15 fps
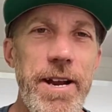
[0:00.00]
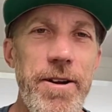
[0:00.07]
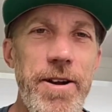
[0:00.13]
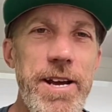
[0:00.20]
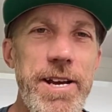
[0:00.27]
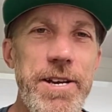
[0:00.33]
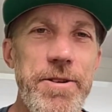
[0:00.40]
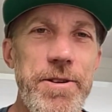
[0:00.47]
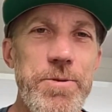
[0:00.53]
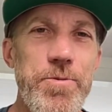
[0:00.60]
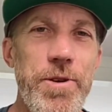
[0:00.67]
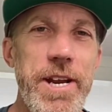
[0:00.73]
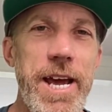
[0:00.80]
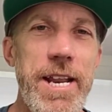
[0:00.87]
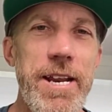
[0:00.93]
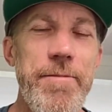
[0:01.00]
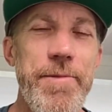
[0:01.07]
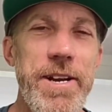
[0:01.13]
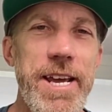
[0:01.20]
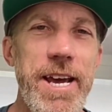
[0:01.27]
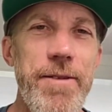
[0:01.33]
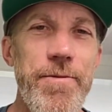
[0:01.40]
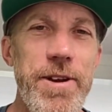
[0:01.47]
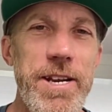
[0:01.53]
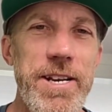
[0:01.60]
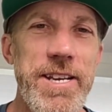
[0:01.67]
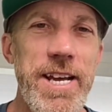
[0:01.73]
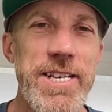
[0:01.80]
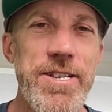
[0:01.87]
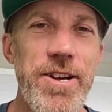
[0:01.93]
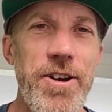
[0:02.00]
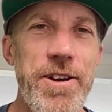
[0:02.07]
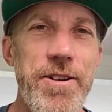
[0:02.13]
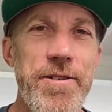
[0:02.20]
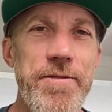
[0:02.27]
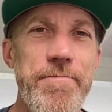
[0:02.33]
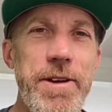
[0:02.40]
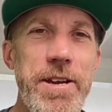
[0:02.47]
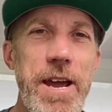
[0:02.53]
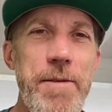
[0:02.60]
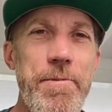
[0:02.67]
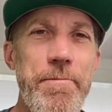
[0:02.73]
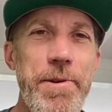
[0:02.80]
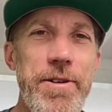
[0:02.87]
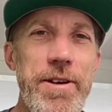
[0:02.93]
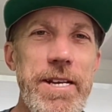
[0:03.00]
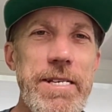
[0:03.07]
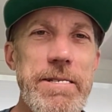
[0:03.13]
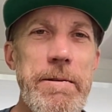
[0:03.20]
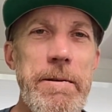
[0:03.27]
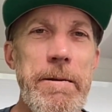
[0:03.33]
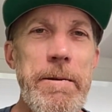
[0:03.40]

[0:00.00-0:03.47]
I don't know how you do this one-handed, but again, we're going to test all your capabilities.